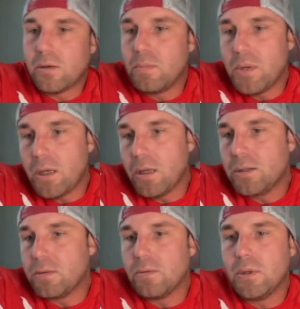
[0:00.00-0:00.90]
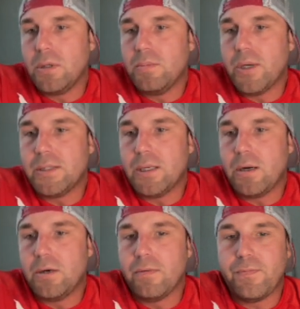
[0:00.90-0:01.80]
me to really break down
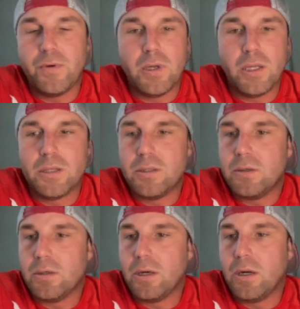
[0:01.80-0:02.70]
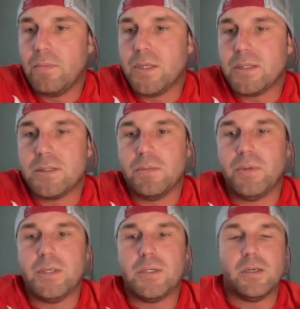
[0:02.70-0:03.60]
your footage, this is the
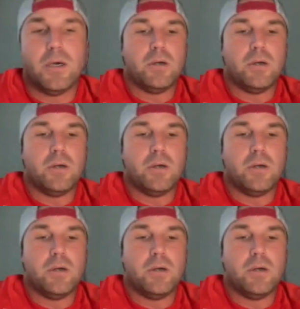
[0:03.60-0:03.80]
place to go.